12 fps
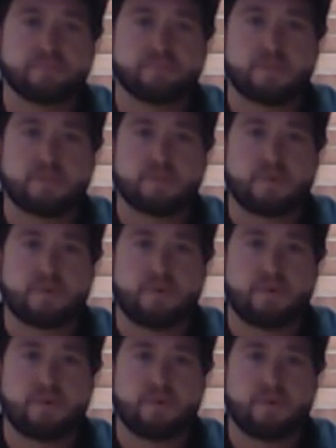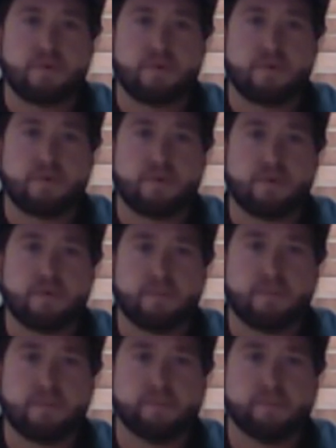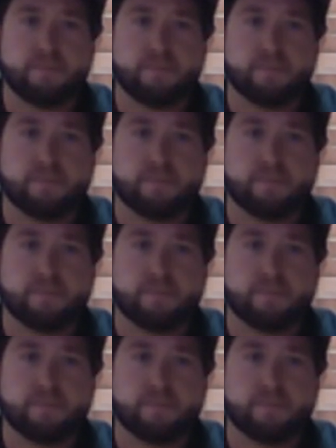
No words are spoken by the person on screen.